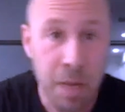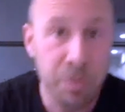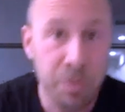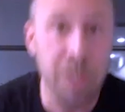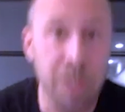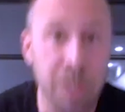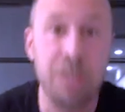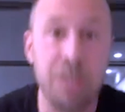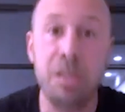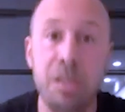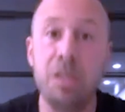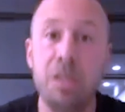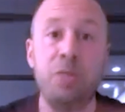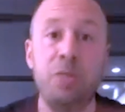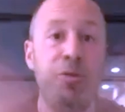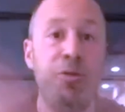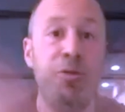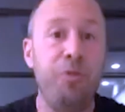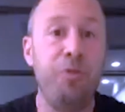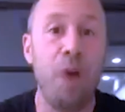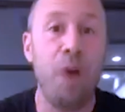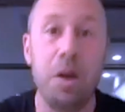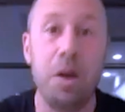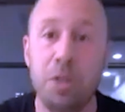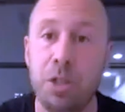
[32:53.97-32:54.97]
this dysfunctional
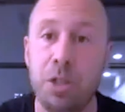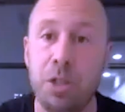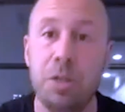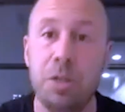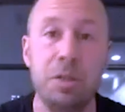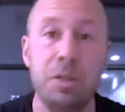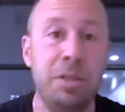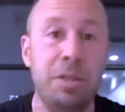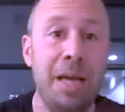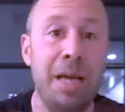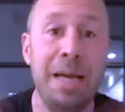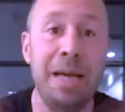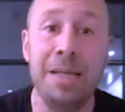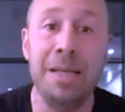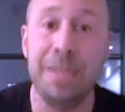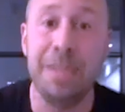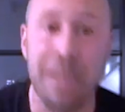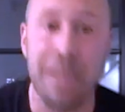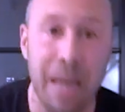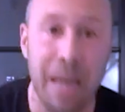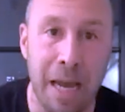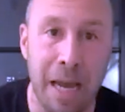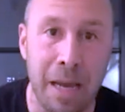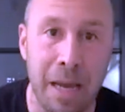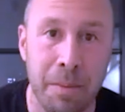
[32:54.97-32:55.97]
yes. tennis
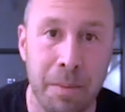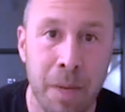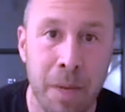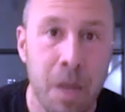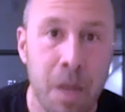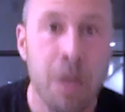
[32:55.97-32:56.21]
game?